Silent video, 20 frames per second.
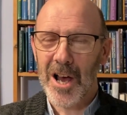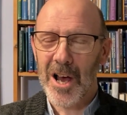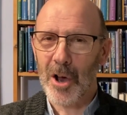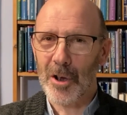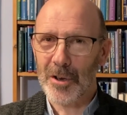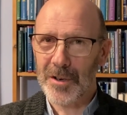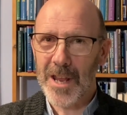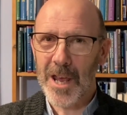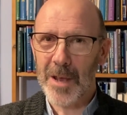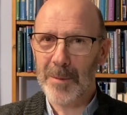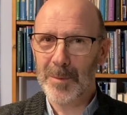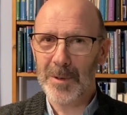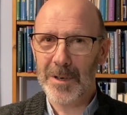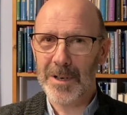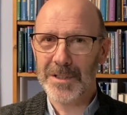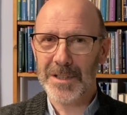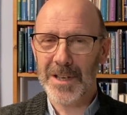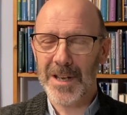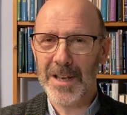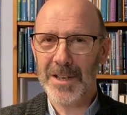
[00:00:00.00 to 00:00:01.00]
how
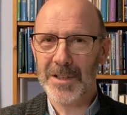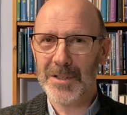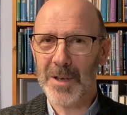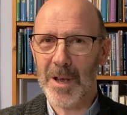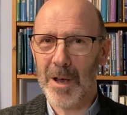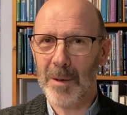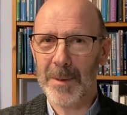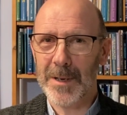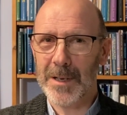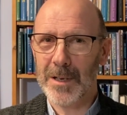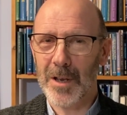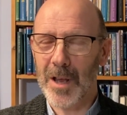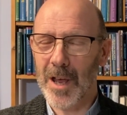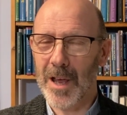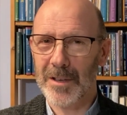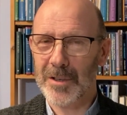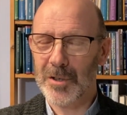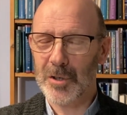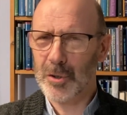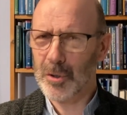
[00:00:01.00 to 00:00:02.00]
nebulous it is. I mean, uh,
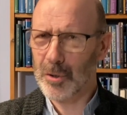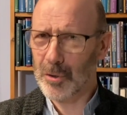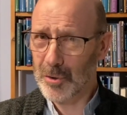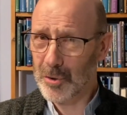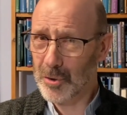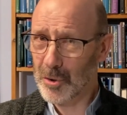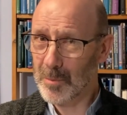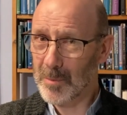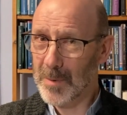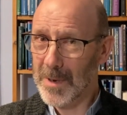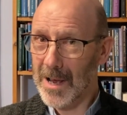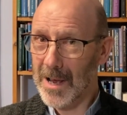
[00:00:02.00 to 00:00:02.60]
should you be